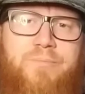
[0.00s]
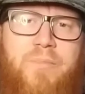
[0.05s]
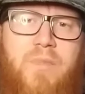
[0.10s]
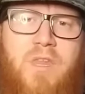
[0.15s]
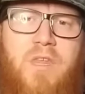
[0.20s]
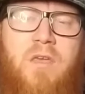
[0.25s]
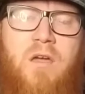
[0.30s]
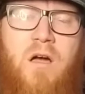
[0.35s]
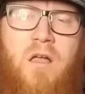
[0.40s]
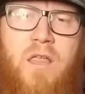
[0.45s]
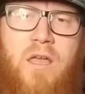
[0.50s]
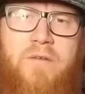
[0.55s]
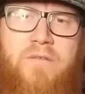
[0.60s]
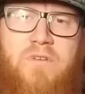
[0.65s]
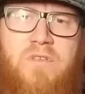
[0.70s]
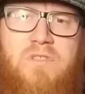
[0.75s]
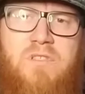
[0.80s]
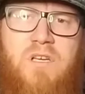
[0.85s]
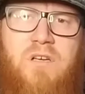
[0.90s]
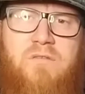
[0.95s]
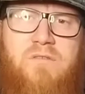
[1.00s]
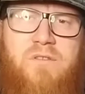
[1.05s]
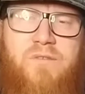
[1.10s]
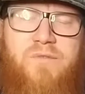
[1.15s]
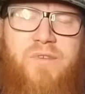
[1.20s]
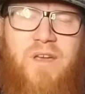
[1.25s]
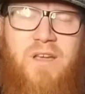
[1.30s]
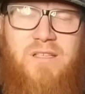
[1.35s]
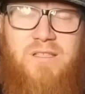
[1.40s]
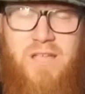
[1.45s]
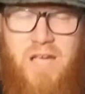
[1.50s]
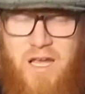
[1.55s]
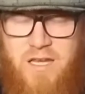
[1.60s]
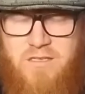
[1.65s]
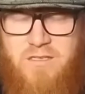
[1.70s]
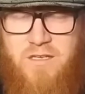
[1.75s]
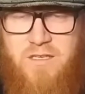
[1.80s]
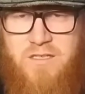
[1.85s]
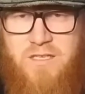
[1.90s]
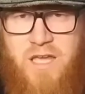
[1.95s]
Y'all have yourselves a
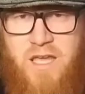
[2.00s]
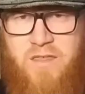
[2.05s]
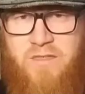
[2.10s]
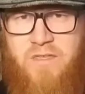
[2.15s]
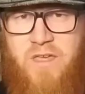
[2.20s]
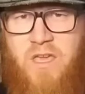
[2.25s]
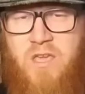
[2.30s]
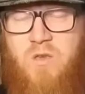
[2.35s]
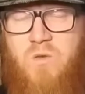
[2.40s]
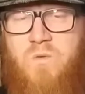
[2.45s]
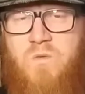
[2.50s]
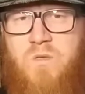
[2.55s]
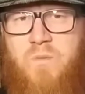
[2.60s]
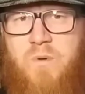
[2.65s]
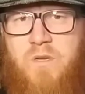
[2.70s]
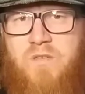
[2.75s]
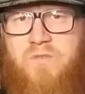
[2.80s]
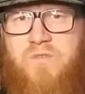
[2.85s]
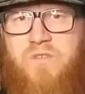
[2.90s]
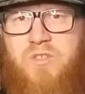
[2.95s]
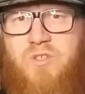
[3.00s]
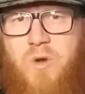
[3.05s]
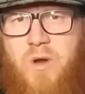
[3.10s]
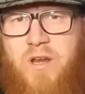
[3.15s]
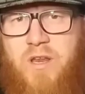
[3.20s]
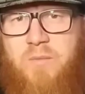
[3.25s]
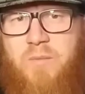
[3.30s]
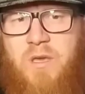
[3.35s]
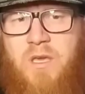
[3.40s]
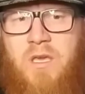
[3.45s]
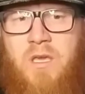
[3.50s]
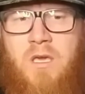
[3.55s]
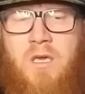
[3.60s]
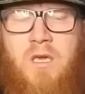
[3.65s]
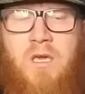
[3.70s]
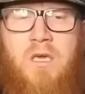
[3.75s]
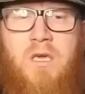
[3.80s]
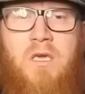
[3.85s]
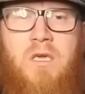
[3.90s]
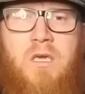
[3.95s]
fantastic day. Thank you so much for joining me
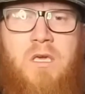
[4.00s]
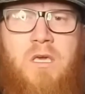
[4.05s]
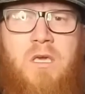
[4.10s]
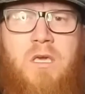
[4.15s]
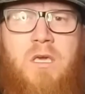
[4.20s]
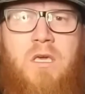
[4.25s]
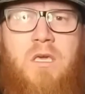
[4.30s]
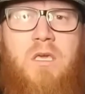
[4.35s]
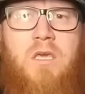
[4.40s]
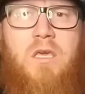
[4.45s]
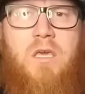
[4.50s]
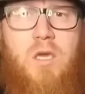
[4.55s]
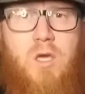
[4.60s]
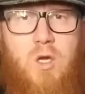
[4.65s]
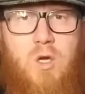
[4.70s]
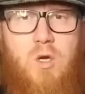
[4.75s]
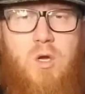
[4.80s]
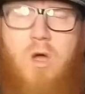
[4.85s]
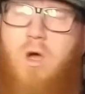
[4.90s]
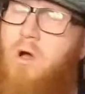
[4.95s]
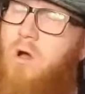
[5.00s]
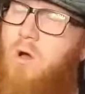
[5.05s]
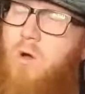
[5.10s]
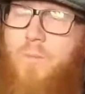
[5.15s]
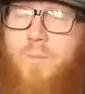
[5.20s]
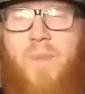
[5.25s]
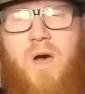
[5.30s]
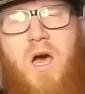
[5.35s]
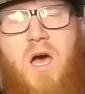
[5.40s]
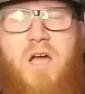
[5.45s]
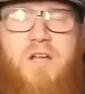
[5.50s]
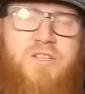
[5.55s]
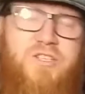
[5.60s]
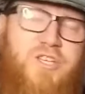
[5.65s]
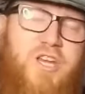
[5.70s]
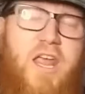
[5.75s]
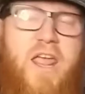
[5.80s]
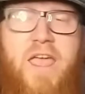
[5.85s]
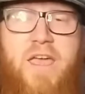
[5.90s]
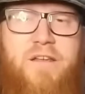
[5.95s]
here on my
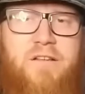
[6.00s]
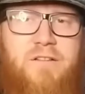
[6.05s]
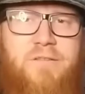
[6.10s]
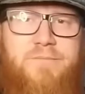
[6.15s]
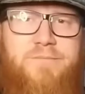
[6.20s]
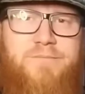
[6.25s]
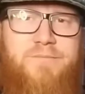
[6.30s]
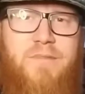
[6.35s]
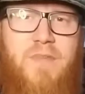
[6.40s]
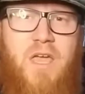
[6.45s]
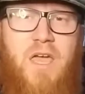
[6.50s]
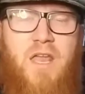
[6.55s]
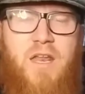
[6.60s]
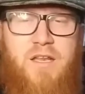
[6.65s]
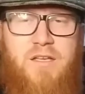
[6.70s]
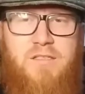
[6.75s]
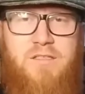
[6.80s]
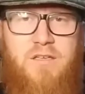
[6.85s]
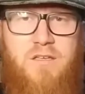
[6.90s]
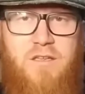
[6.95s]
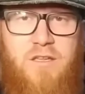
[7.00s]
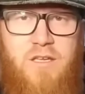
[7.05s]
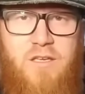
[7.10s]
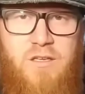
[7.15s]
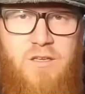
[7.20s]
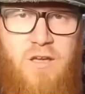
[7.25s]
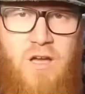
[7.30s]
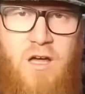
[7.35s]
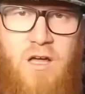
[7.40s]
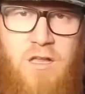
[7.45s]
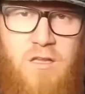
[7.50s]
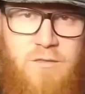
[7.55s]
channel. And until then, y'all,